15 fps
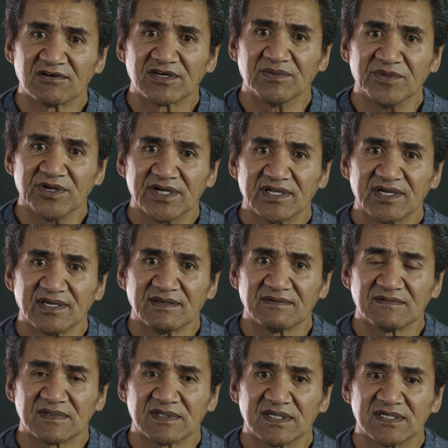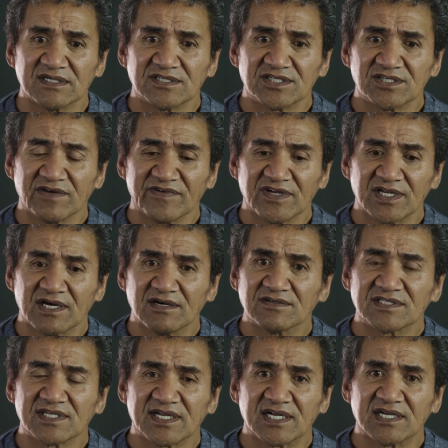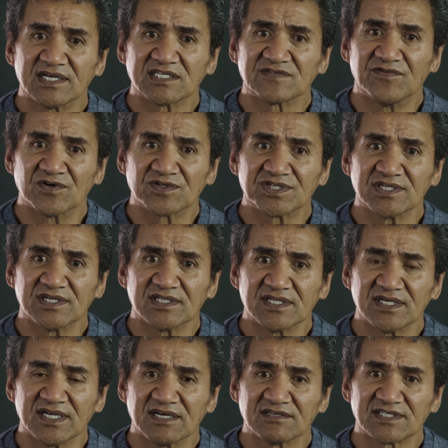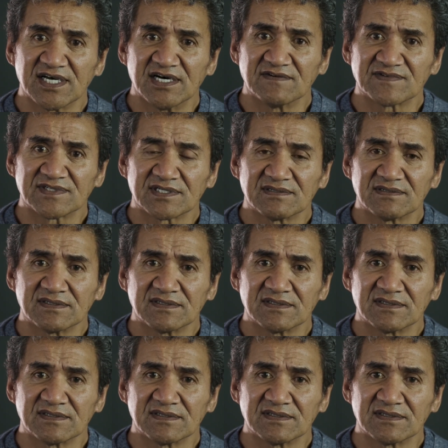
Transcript: community, serving those that are less fortunate than ourselves,